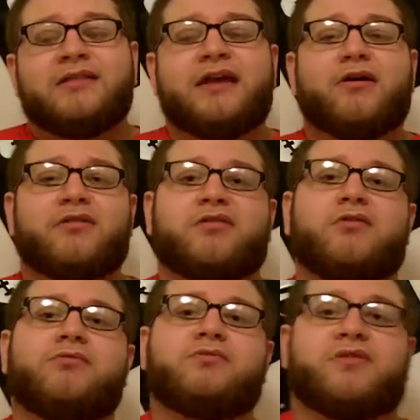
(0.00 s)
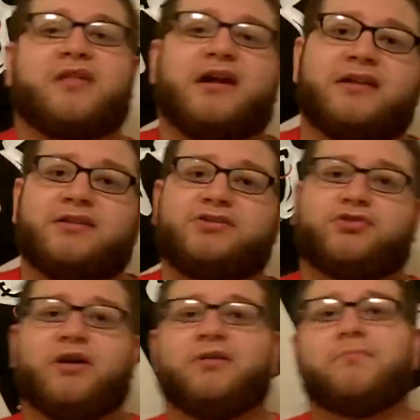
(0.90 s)
They also decided to
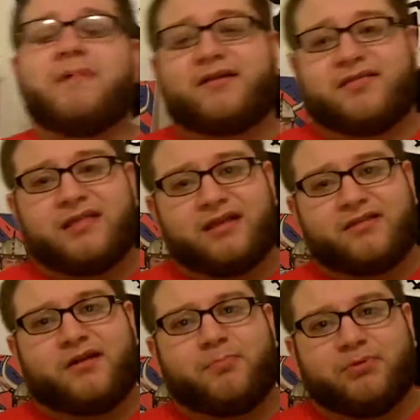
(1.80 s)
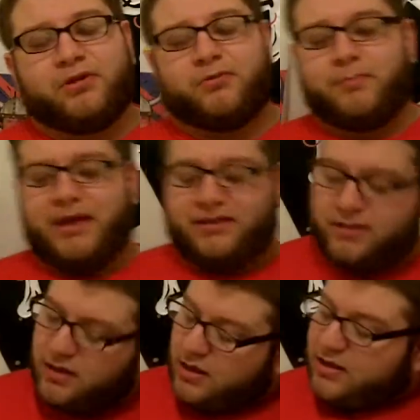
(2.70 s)
try and mix things up a little
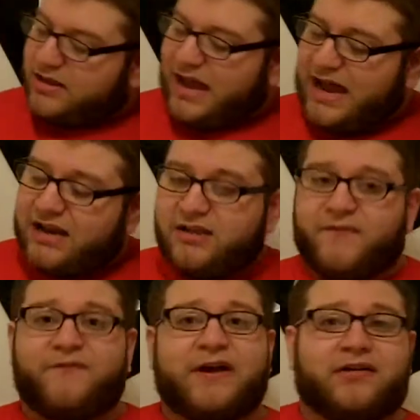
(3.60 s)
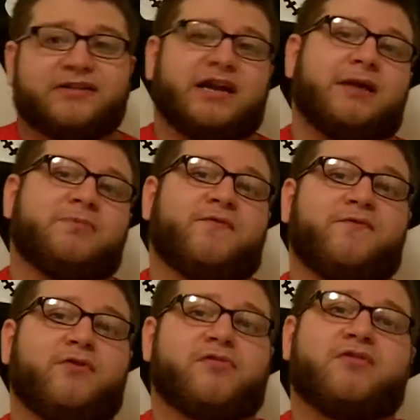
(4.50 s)
bit. They added the Fairy type, the
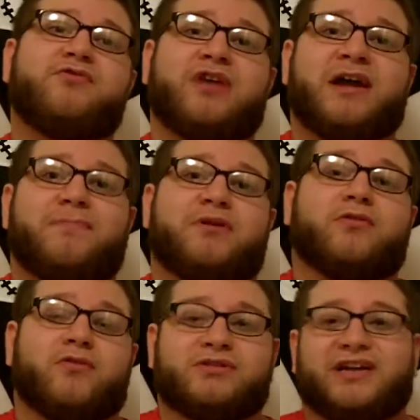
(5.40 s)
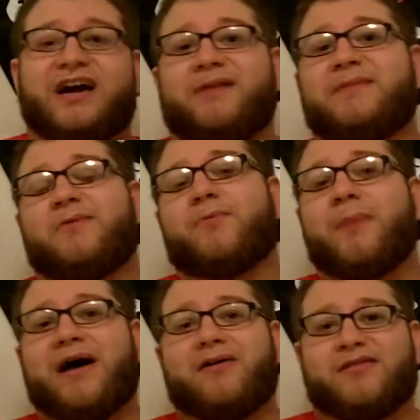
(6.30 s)
first new type in a long time, that will
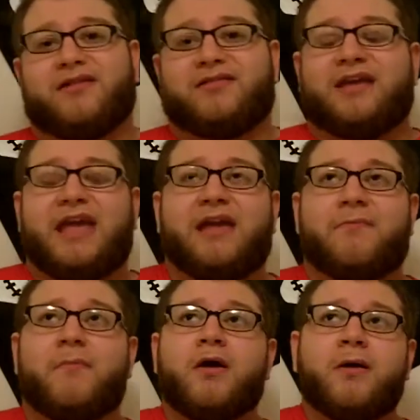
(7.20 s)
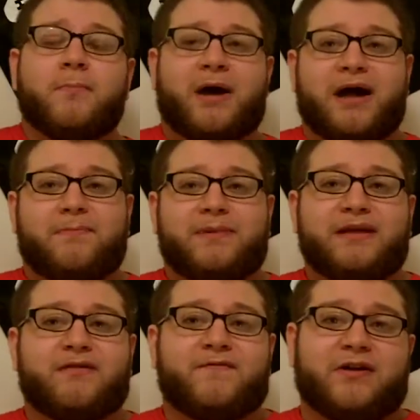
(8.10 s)
balance out the game by
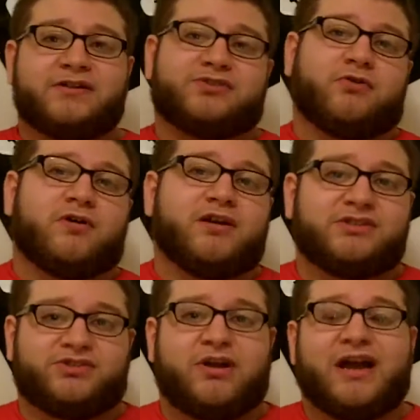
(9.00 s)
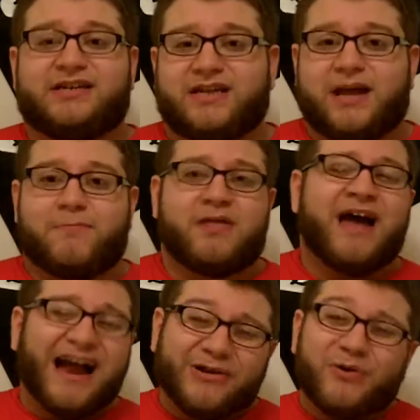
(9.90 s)
being very strong against Dragon types.
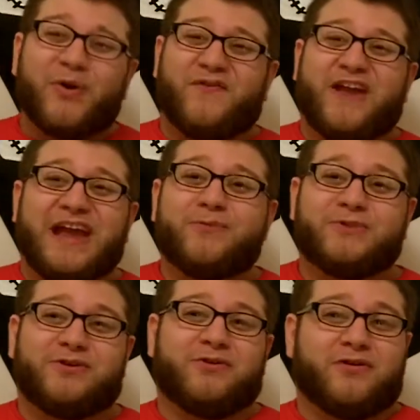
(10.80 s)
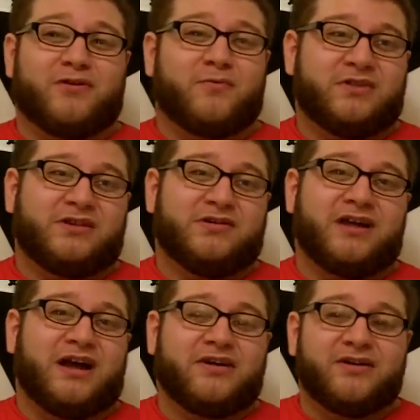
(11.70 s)
I don't know offhand what they're
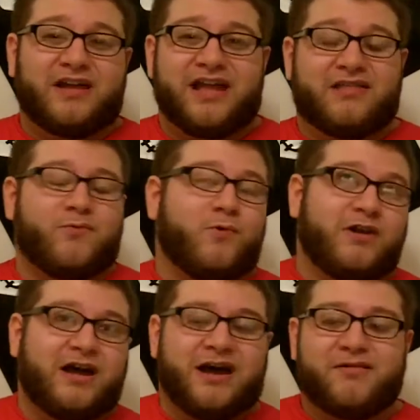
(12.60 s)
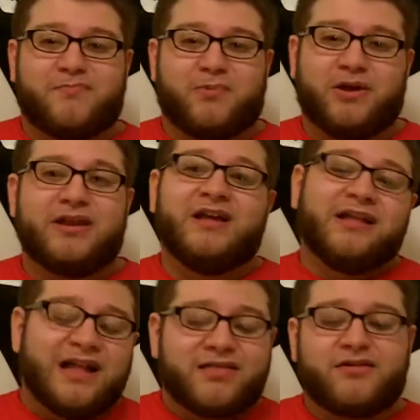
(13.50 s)
not good against and whatnot, but
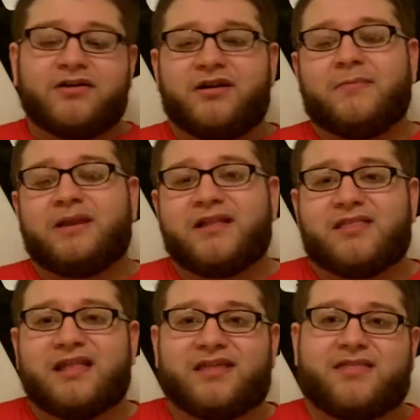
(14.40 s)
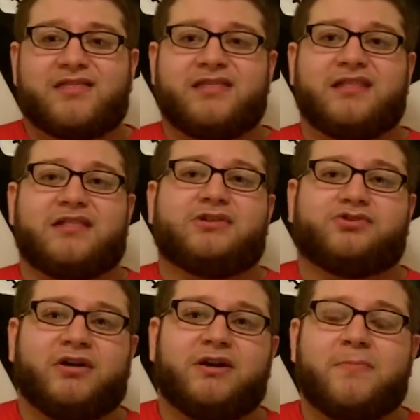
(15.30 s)
that's good. I mean, it's nice to see that they're
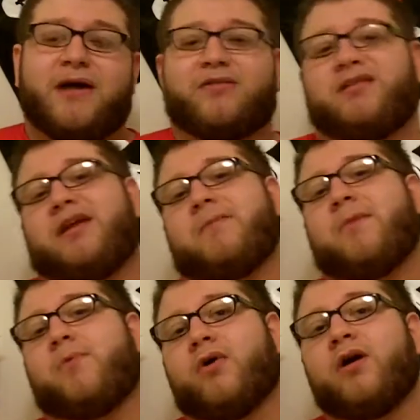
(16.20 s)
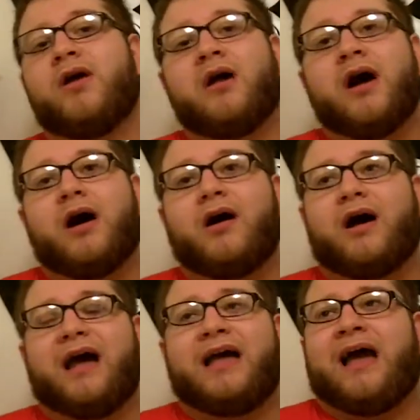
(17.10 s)
trying to balance the game out more.
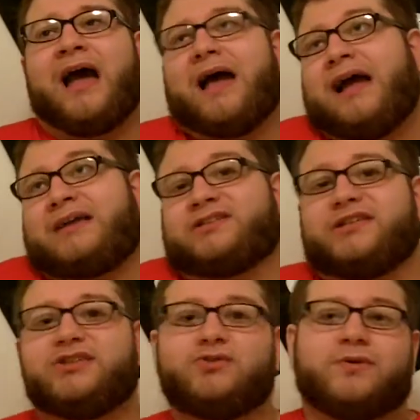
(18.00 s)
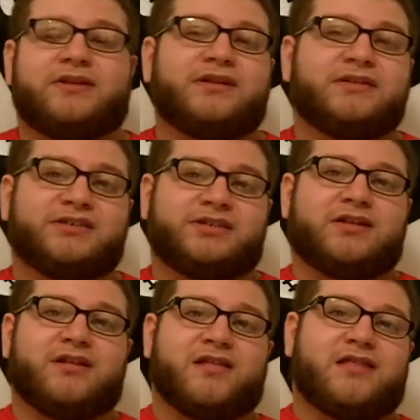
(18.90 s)
I actually enjoyed the addition
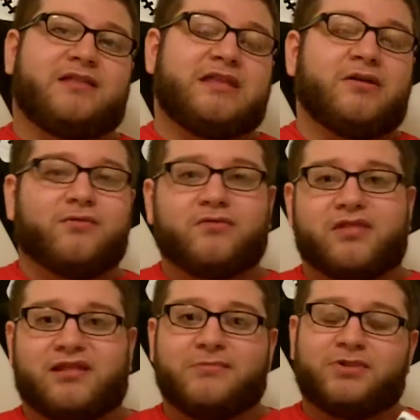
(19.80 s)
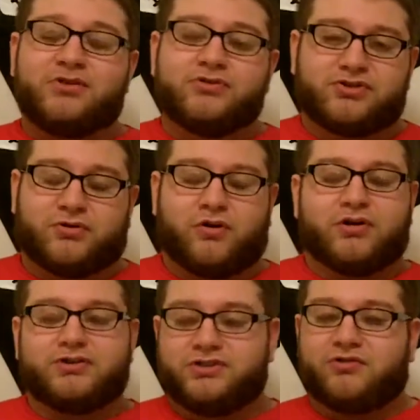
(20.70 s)
of this. They don't seem too
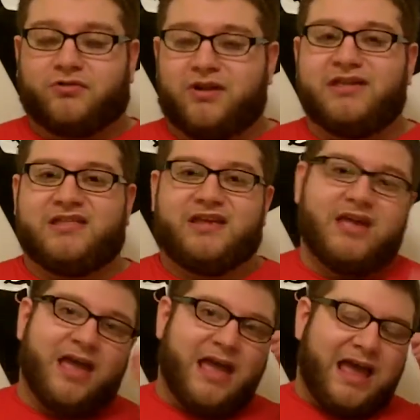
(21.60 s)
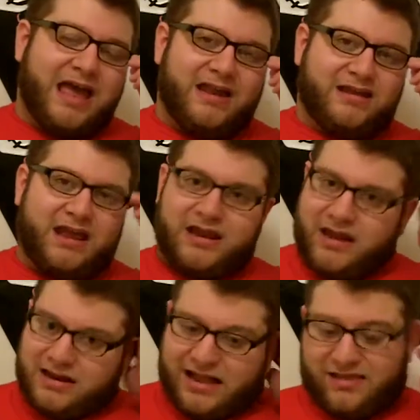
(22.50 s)
strong or too crazy, and
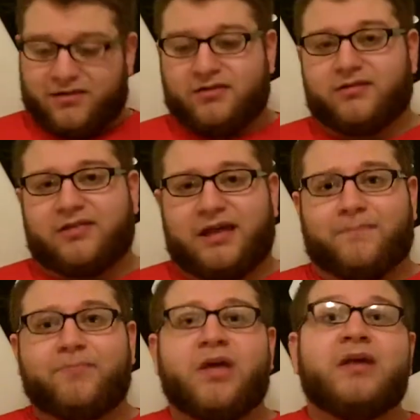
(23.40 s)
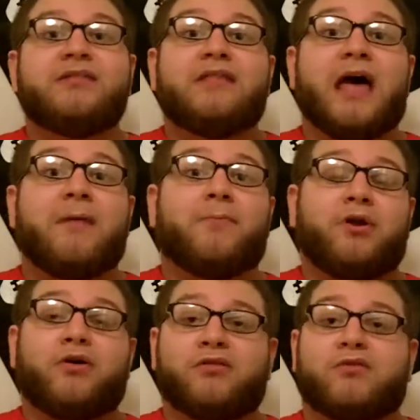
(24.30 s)
that's a good thing.
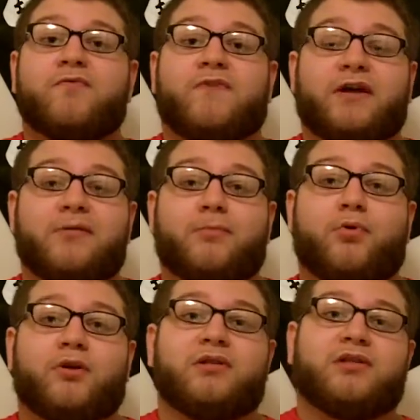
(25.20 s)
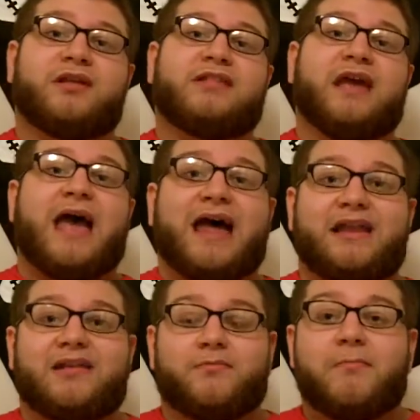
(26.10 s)
But also, very importantly, they
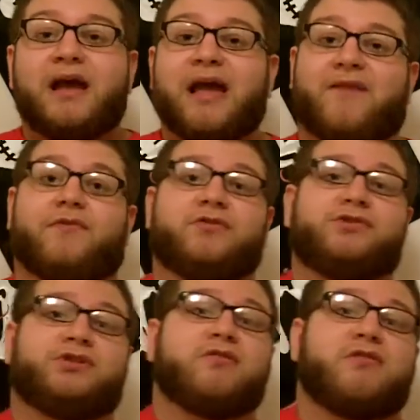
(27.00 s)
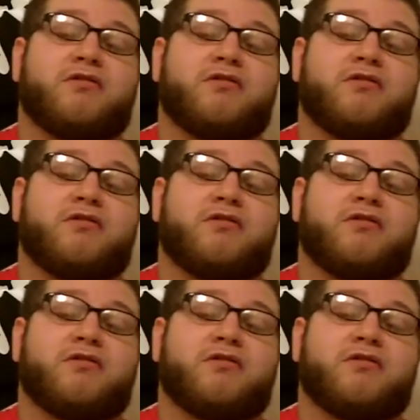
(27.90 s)
added Mega Evolutions.